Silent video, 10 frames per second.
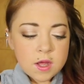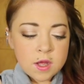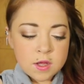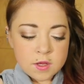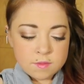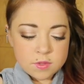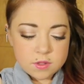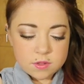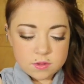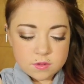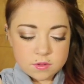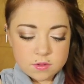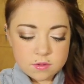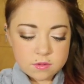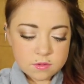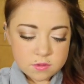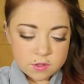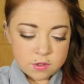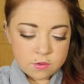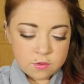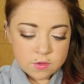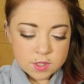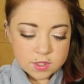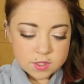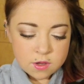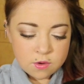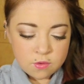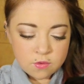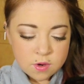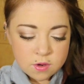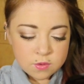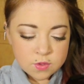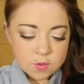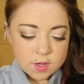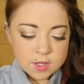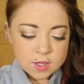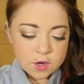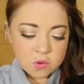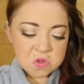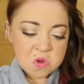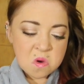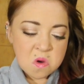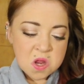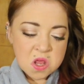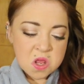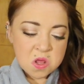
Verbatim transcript: um, Ew, that's so gross. Why is that all dirty?